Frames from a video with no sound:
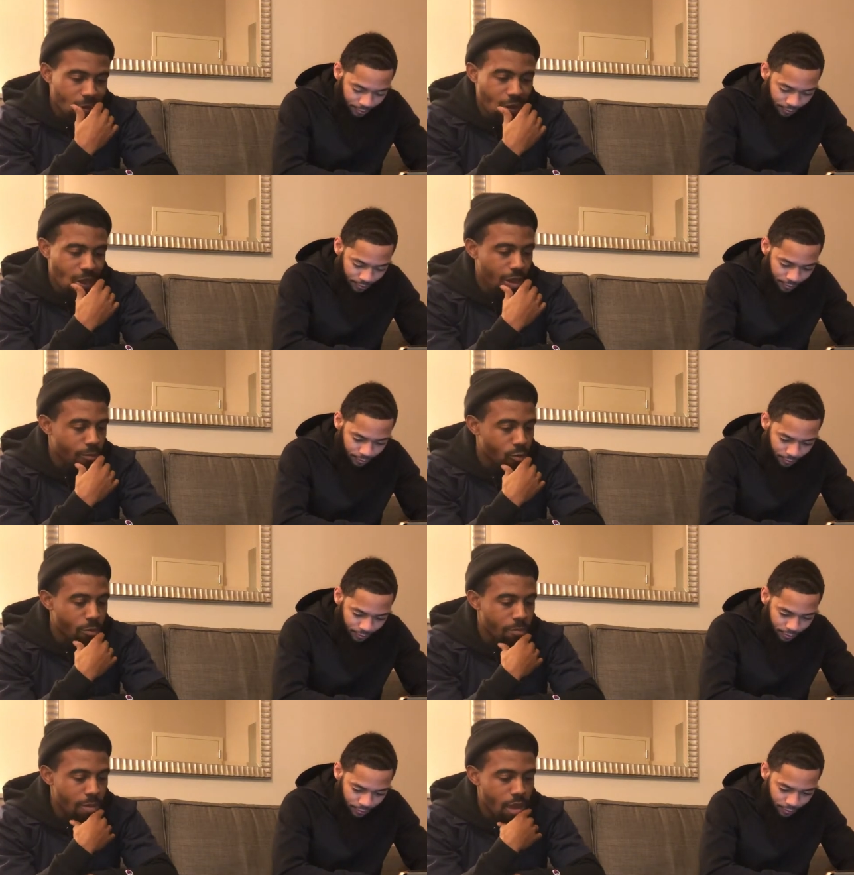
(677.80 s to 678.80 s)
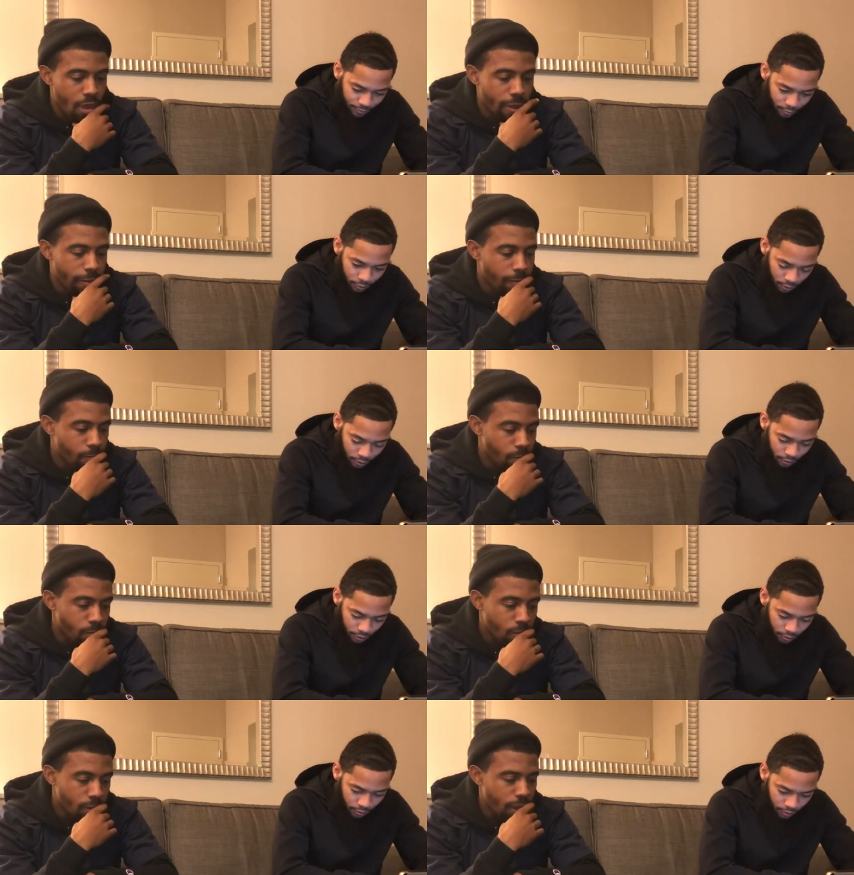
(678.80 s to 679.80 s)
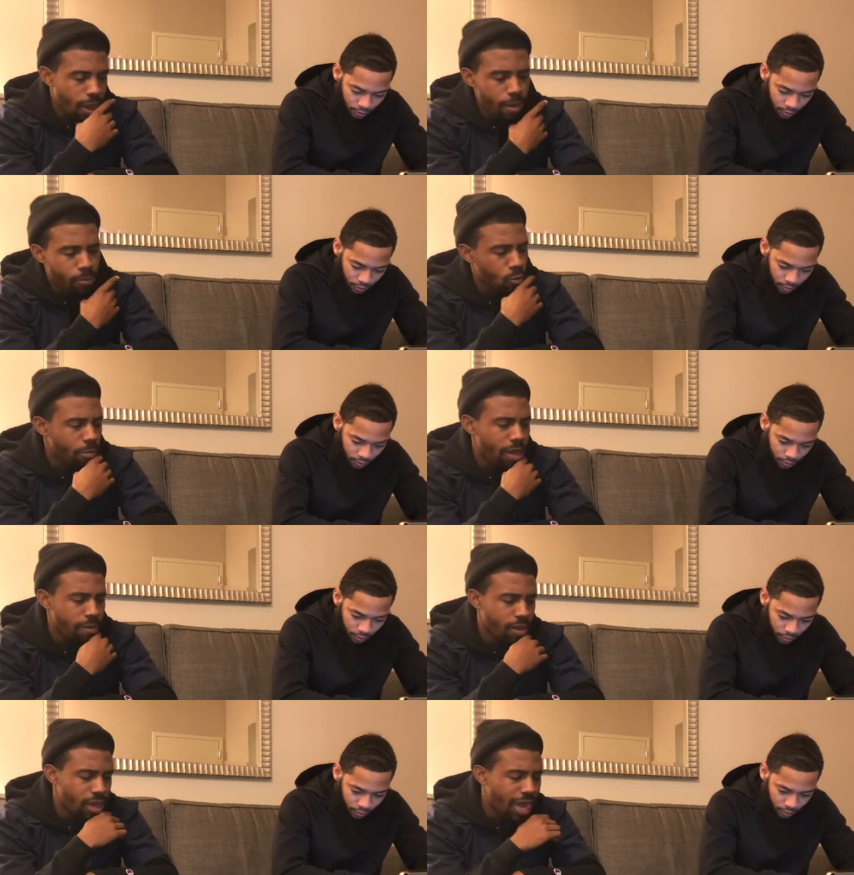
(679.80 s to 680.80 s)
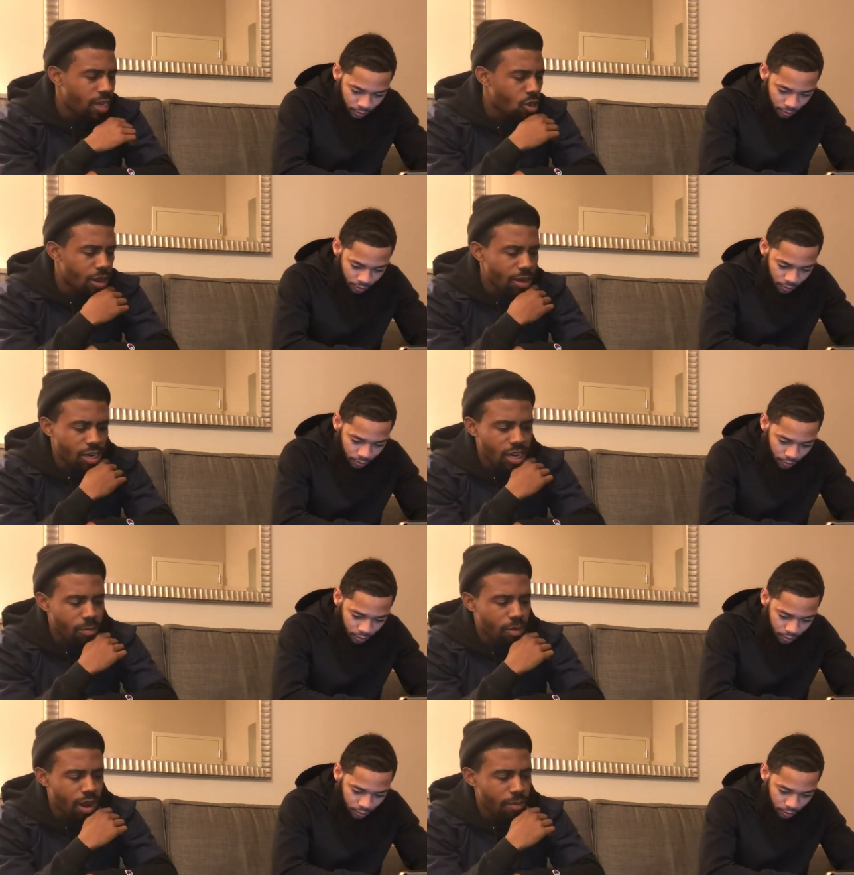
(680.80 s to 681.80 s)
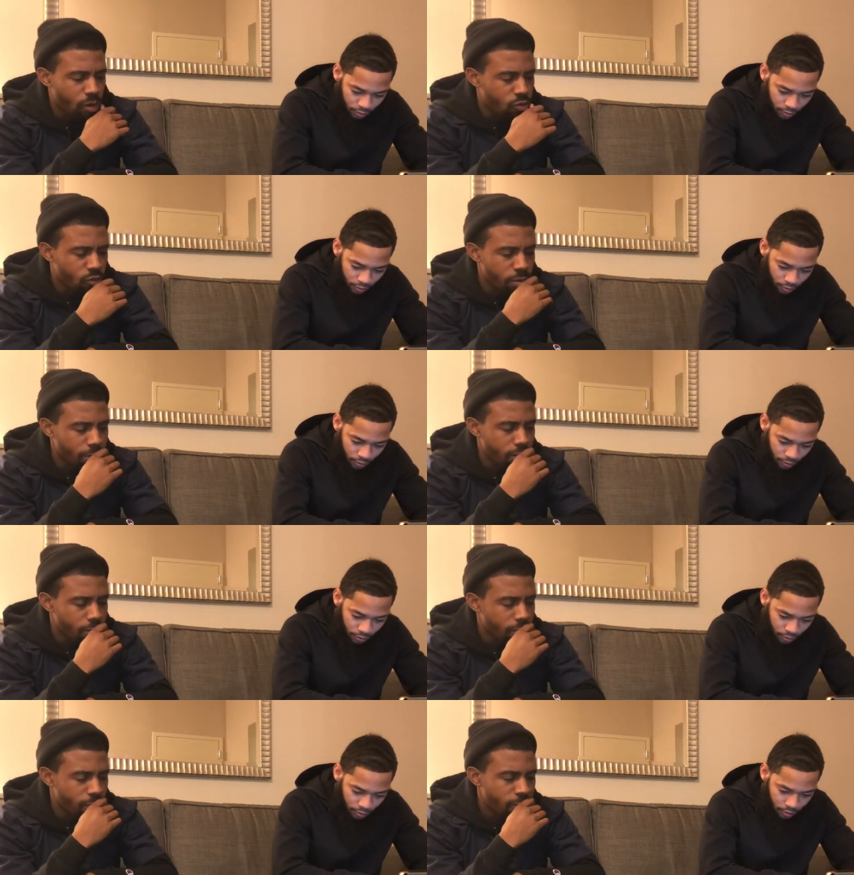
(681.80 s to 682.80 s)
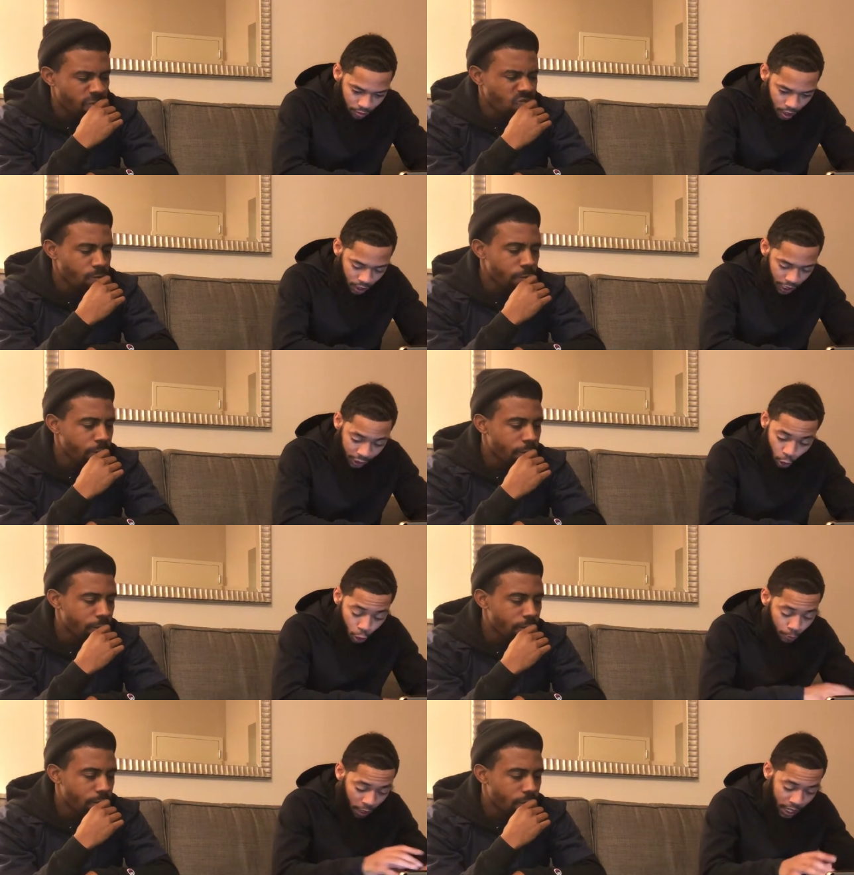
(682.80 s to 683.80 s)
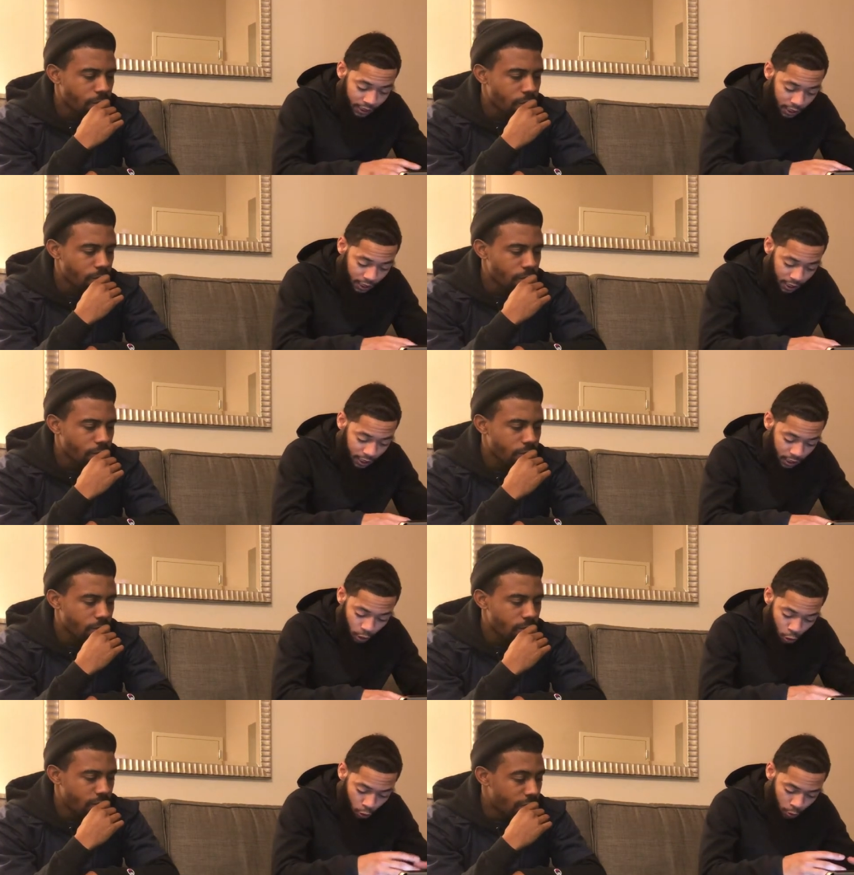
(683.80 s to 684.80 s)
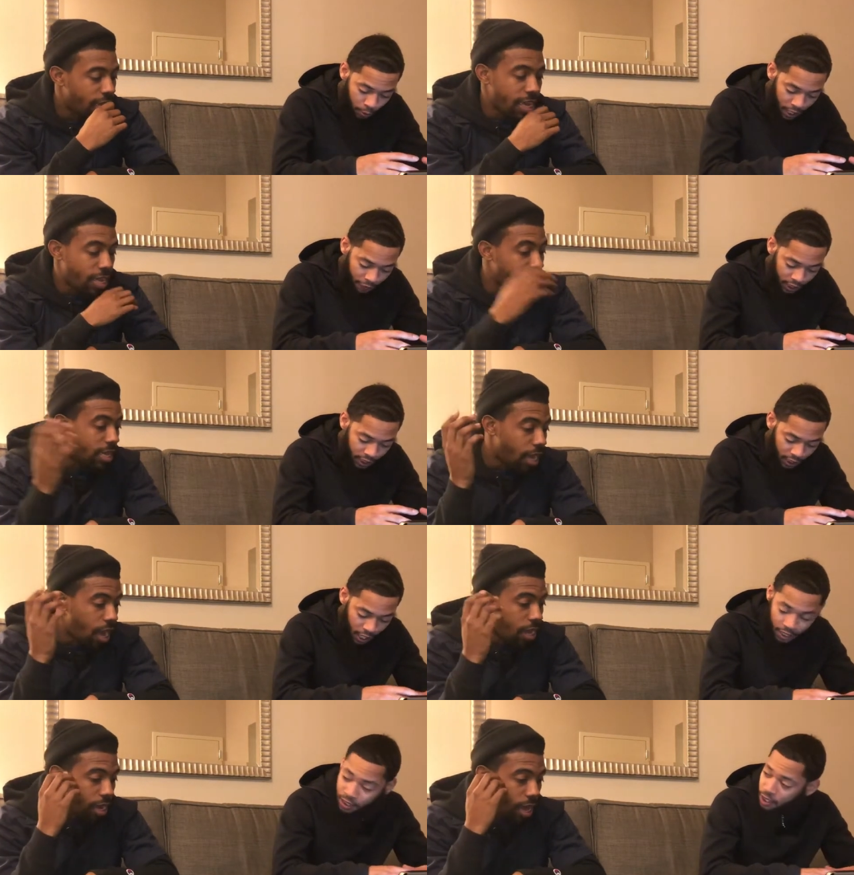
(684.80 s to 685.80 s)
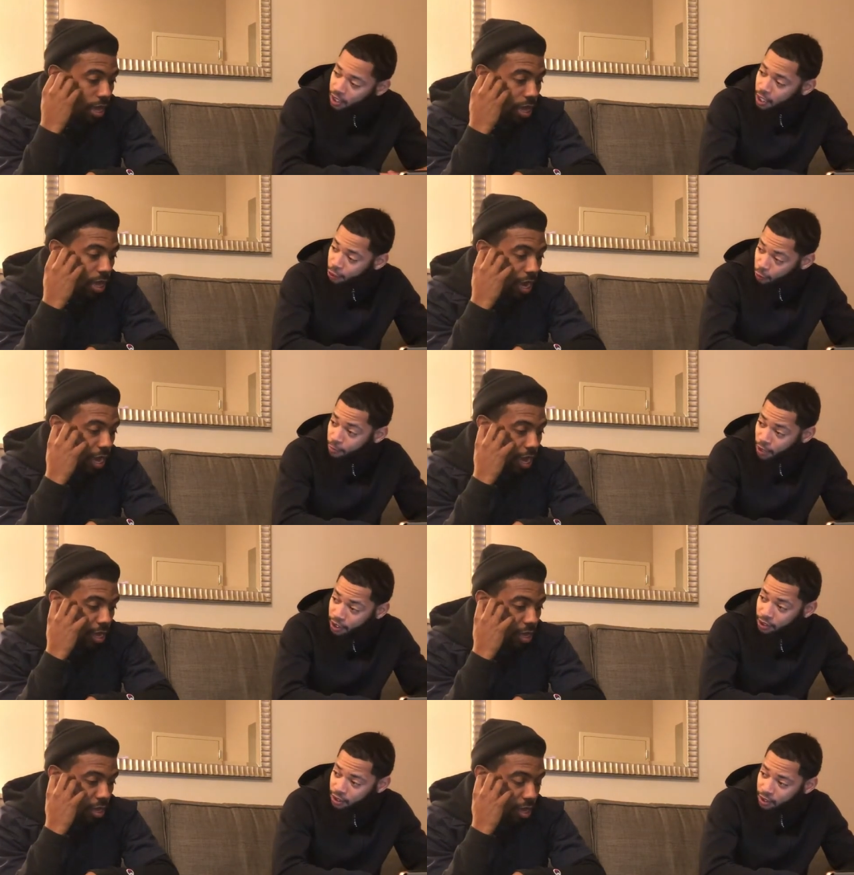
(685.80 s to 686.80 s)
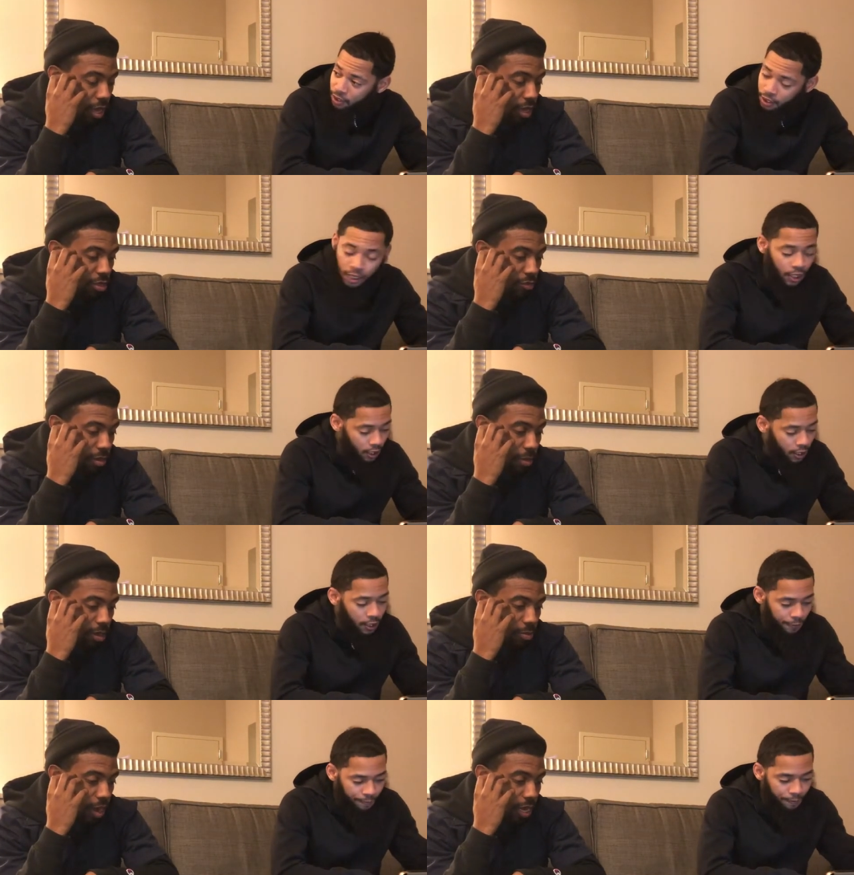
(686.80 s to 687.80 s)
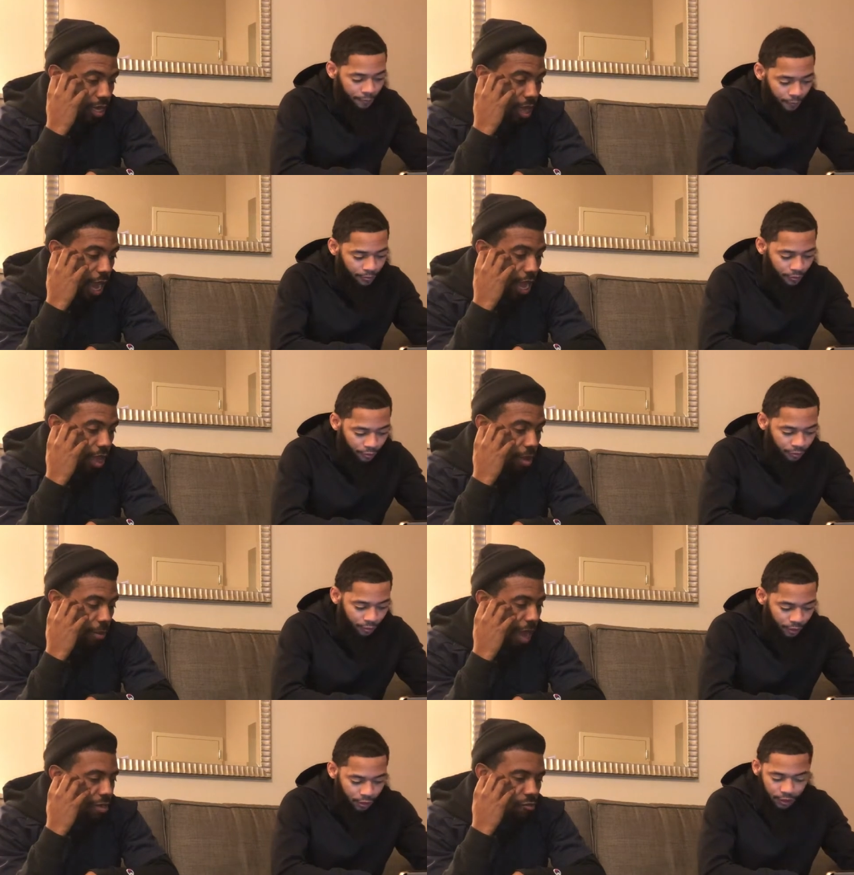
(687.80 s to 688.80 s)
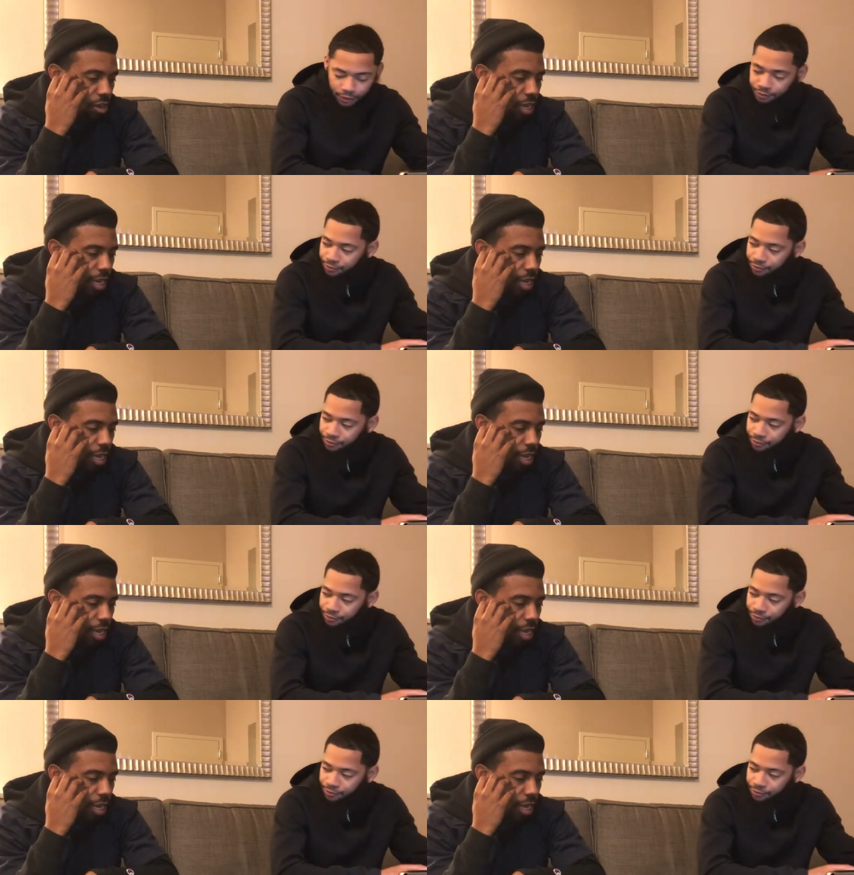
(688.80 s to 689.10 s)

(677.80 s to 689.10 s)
Speaker 1: April, May, mm-hmm. April maybe. I did all that mm-hmm. shit in probably about three months maybe.
Speaker 2: Like the whole process to get the whole get, get done, time, like yeah, three like, months.
Speaker 1: Yeah, three months probably because I I really